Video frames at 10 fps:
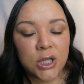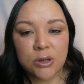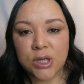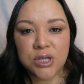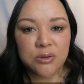
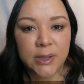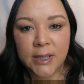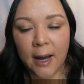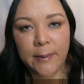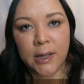You can do
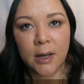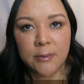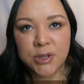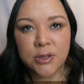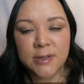it. I mean,
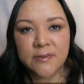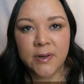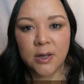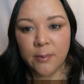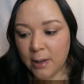I'm sure this
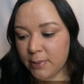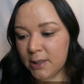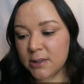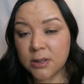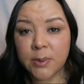video might
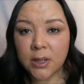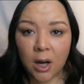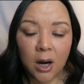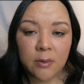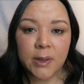be a little bit
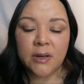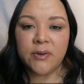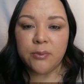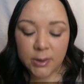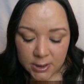long, but
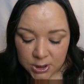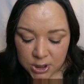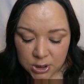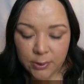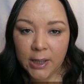if you're really
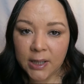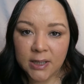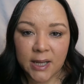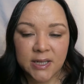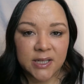just doing
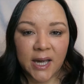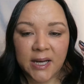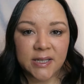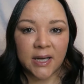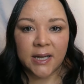it like to
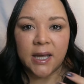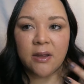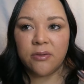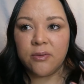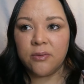get it done and
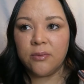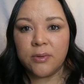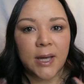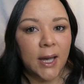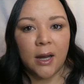
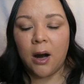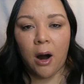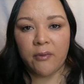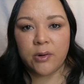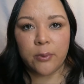get
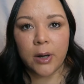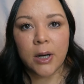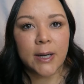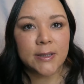off to work,